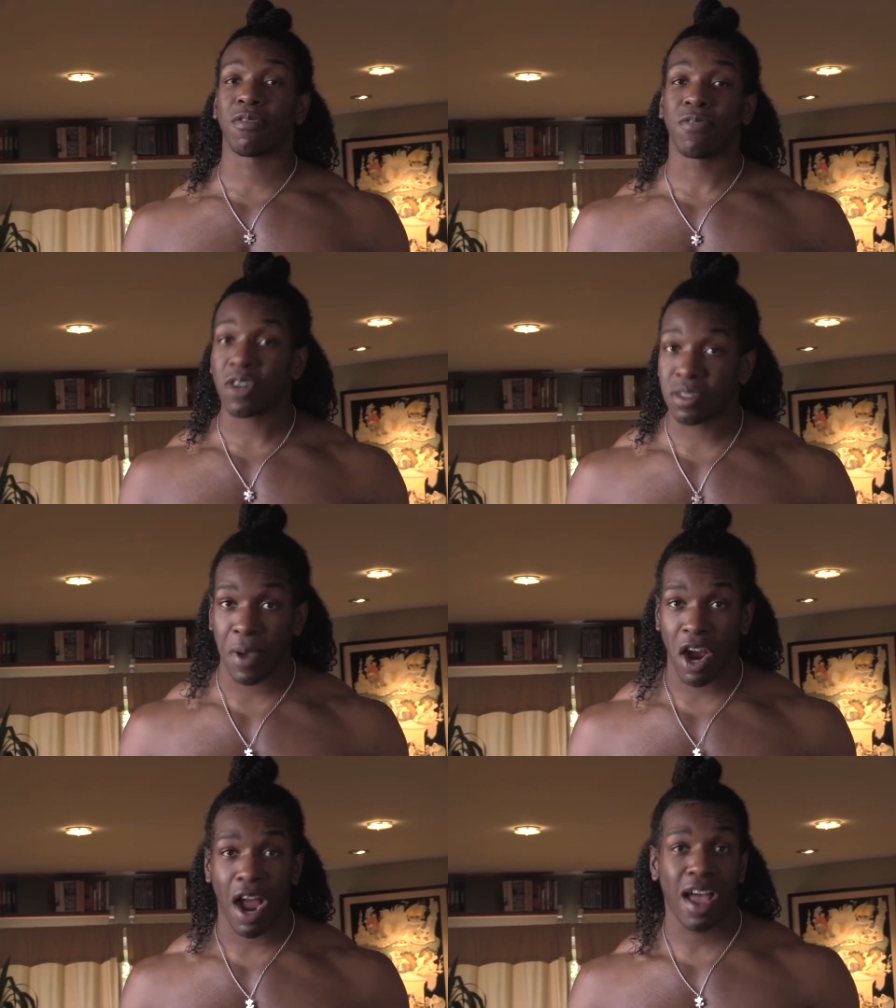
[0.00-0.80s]
The
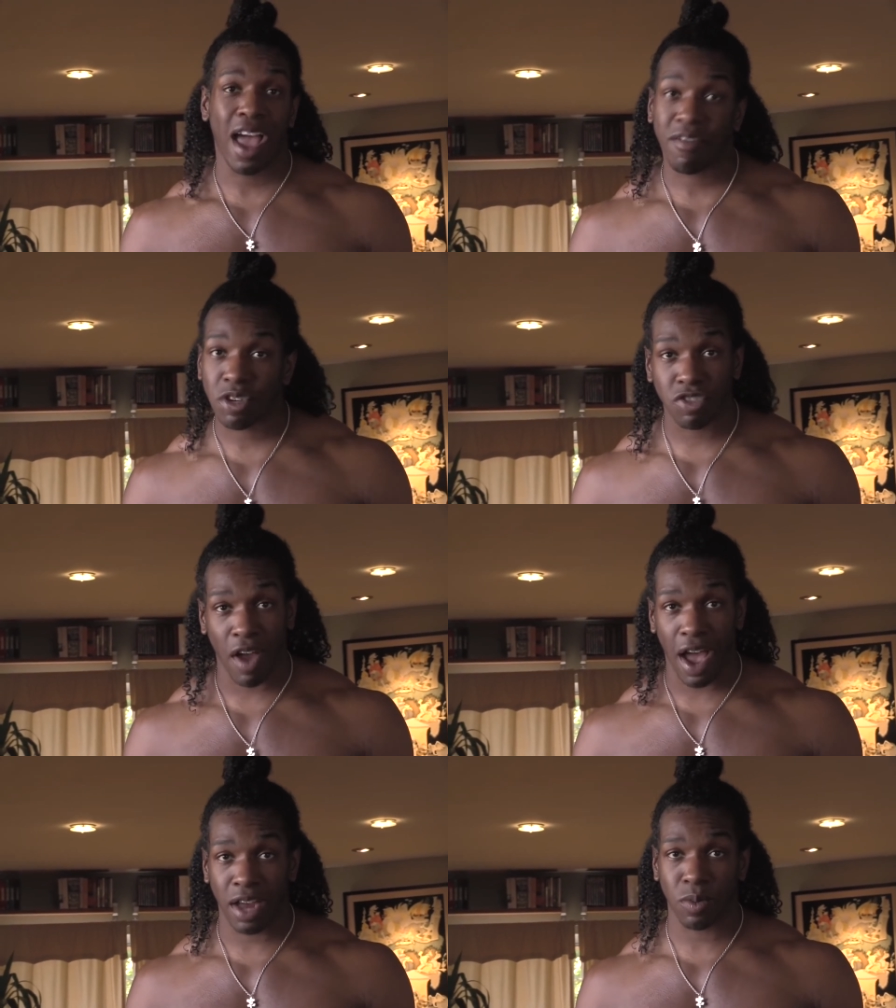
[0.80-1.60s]
first pair I ever
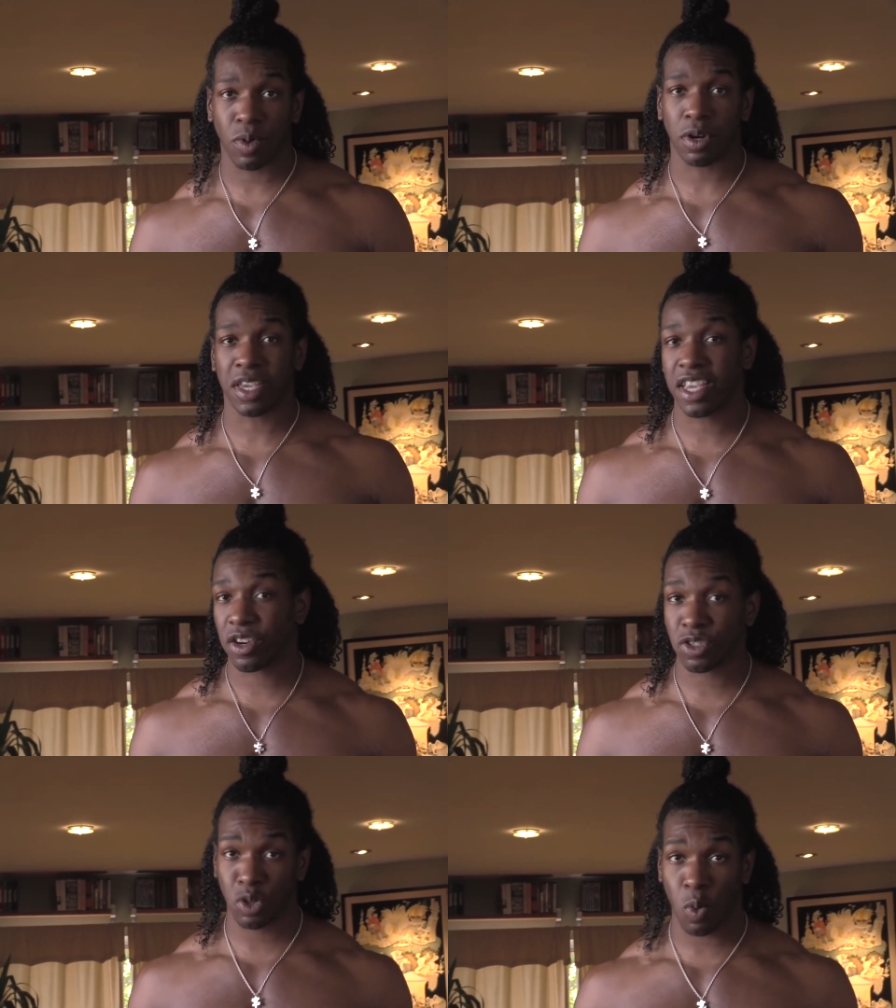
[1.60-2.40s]
tried were
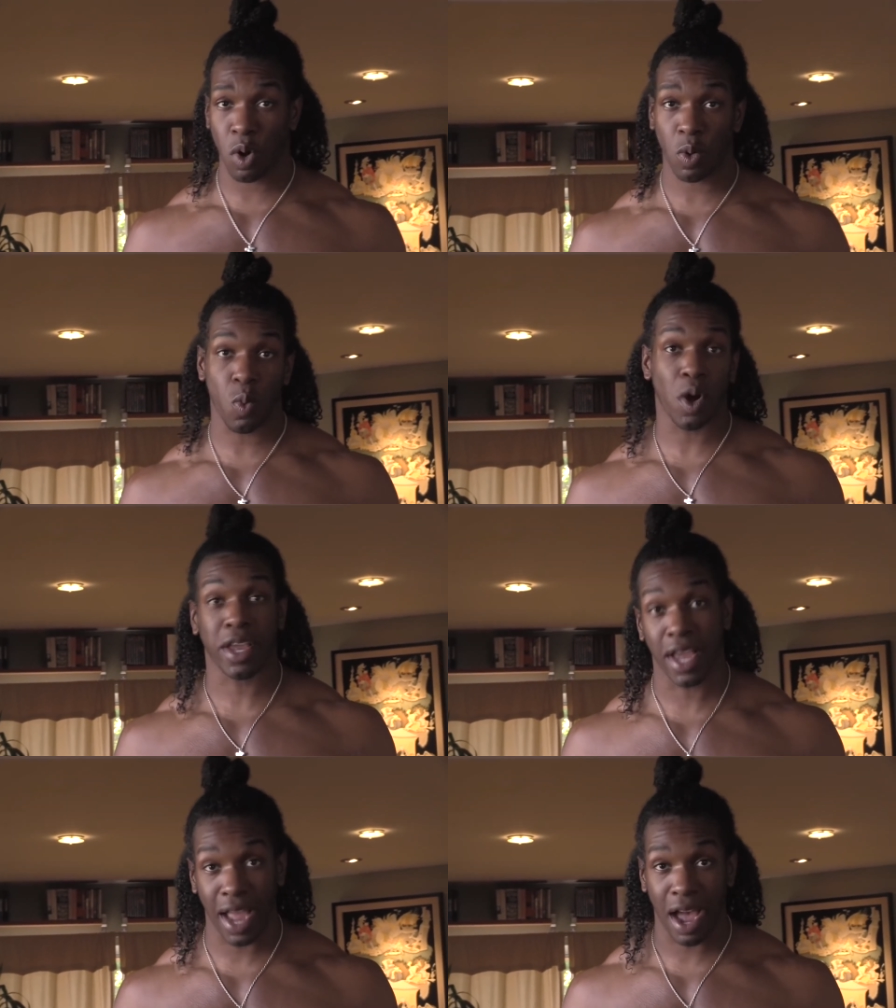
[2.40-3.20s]
geared toward
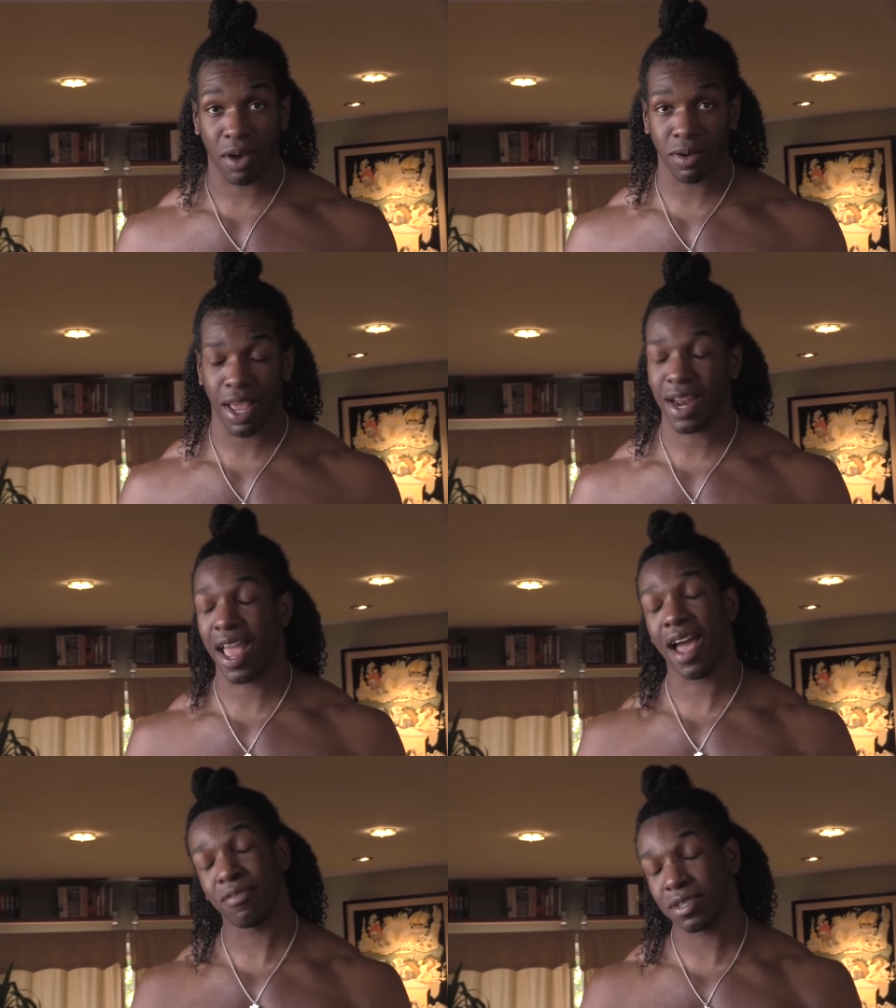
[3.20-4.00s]
working out
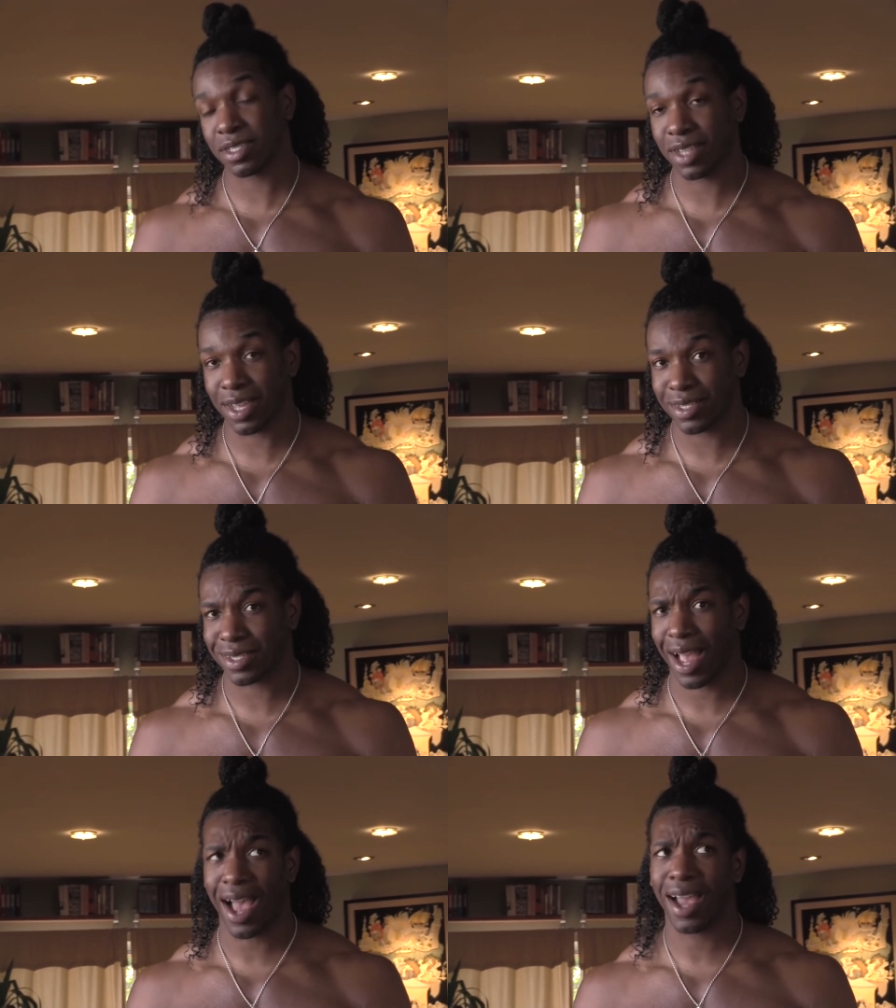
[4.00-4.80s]
and ever
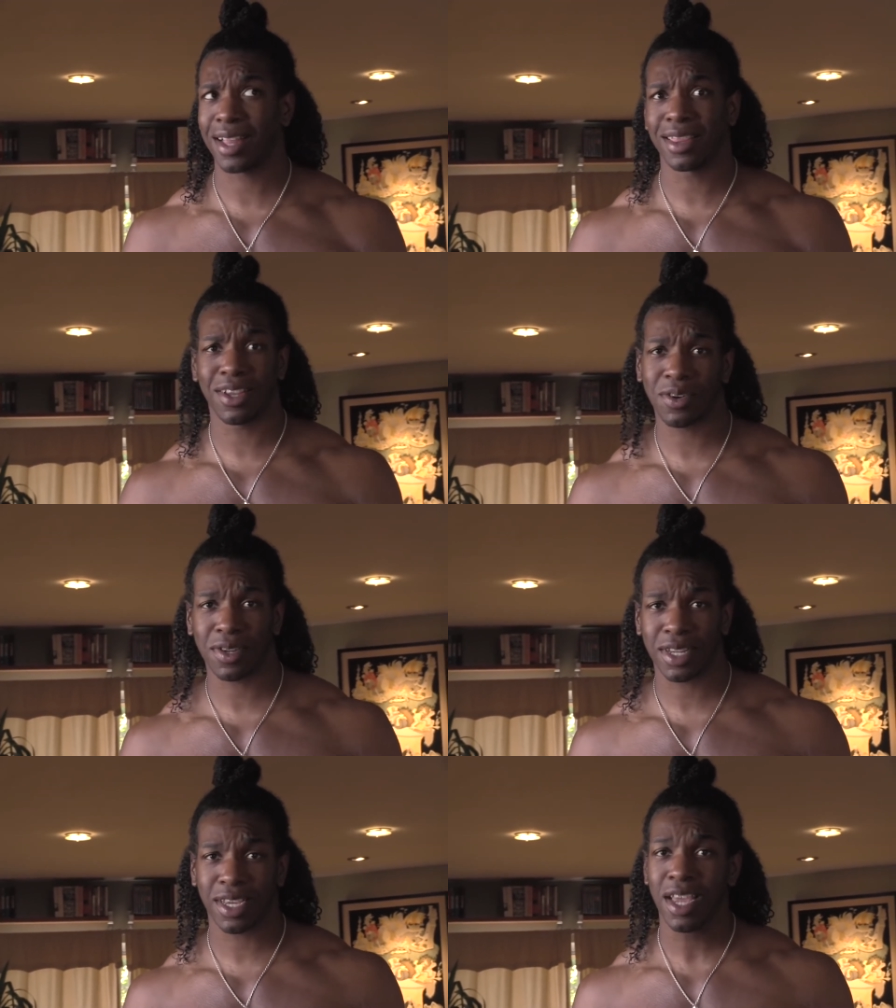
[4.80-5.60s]
since I
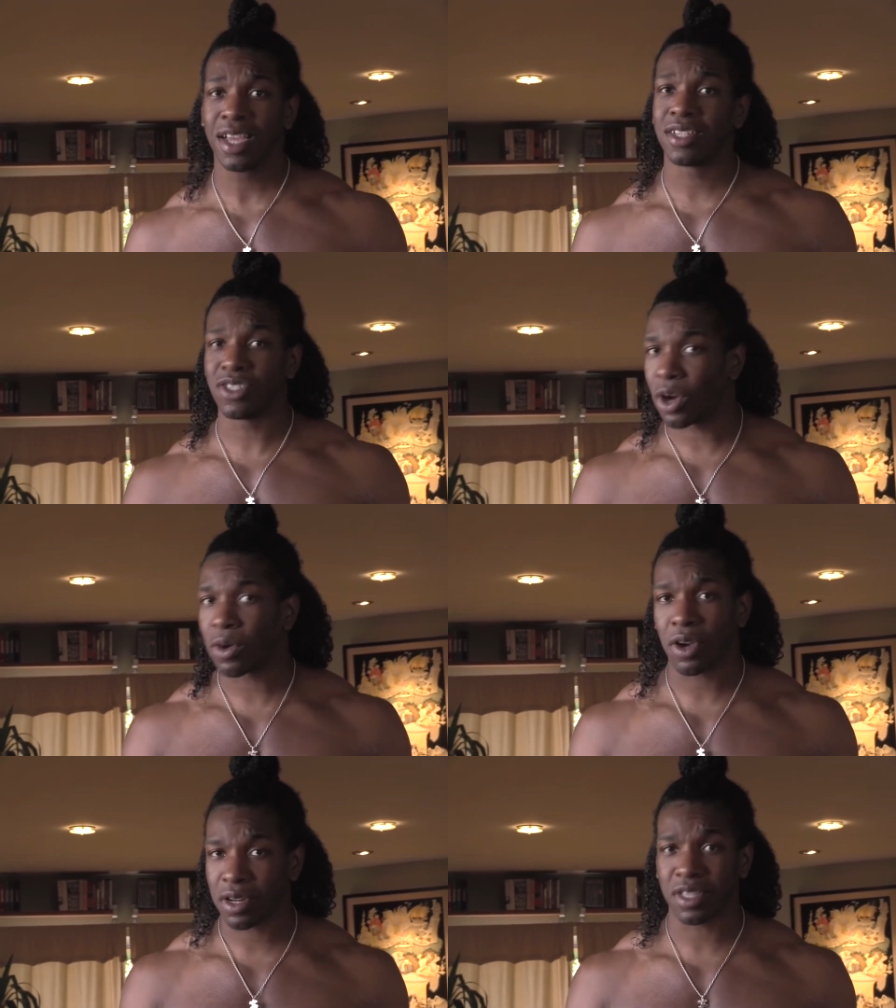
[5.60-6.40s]
literally
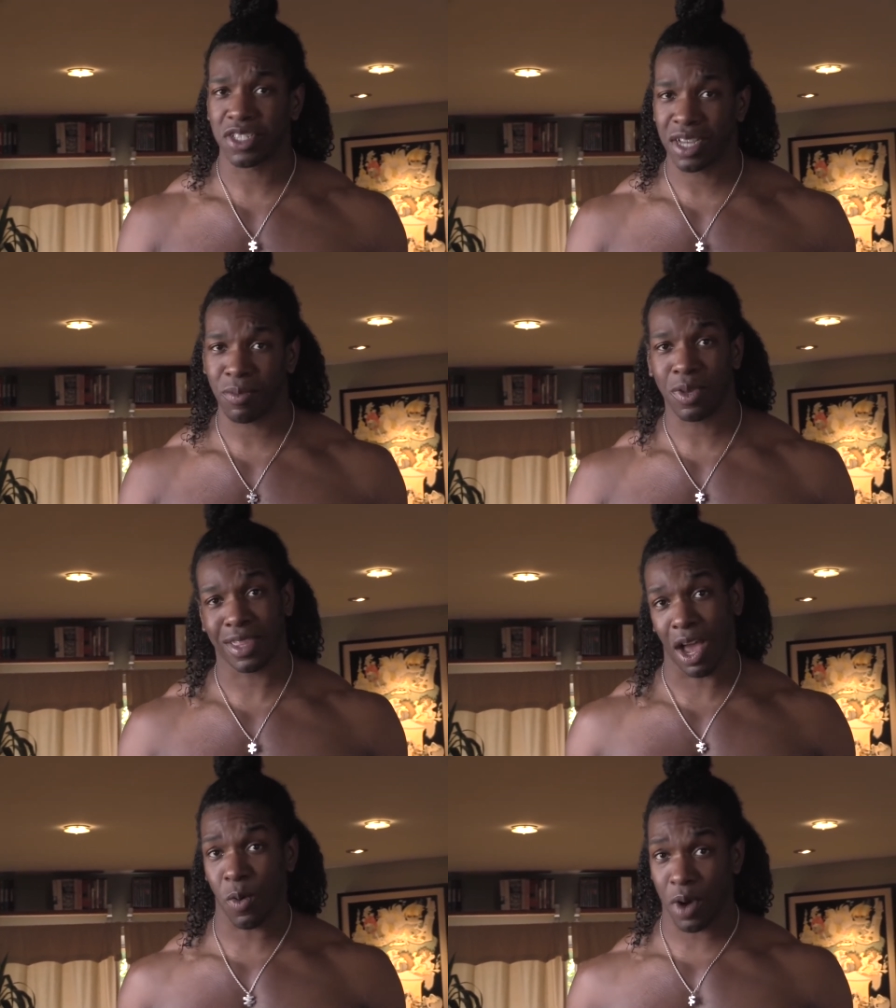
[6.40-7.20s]
don't go to the gym
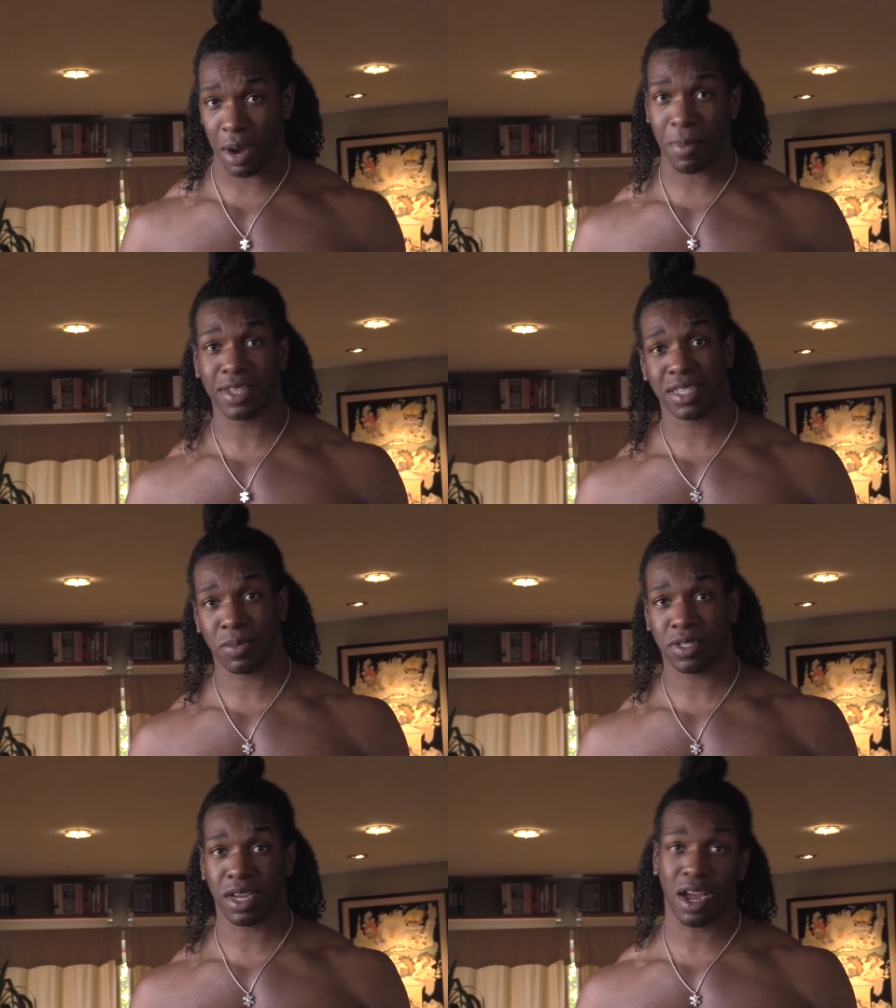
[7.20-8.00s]
without wearing my
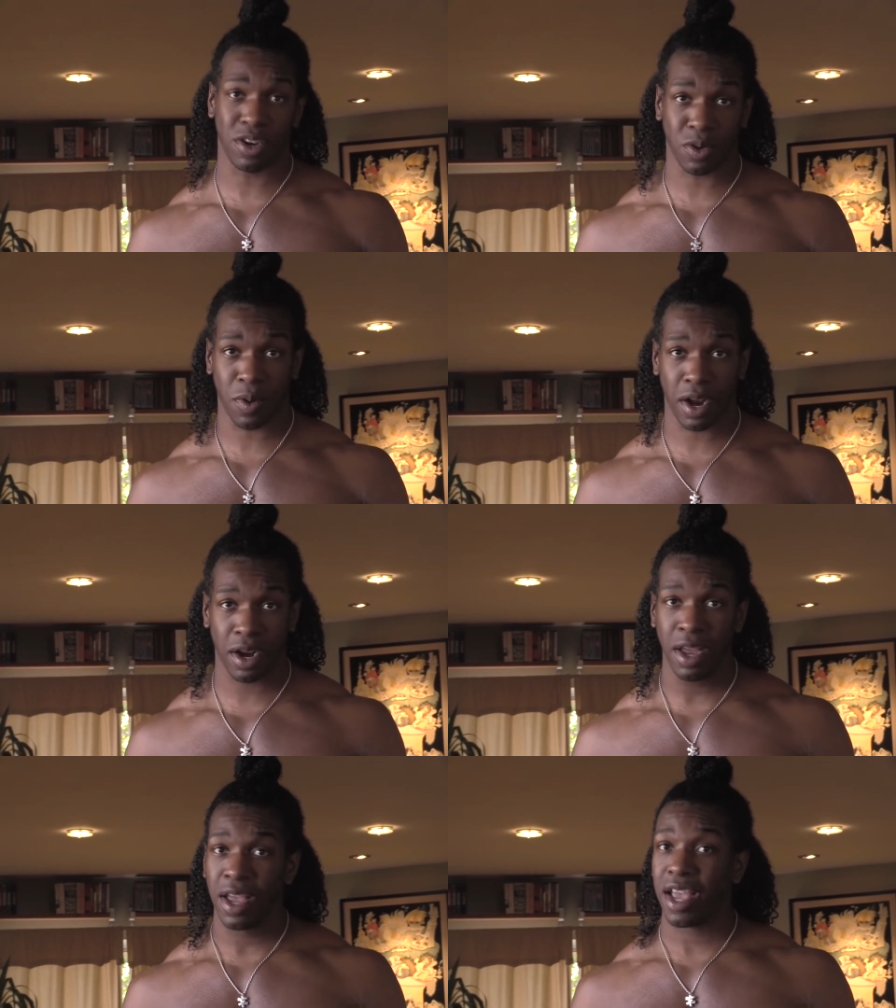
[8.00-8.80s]
Separatec underwear.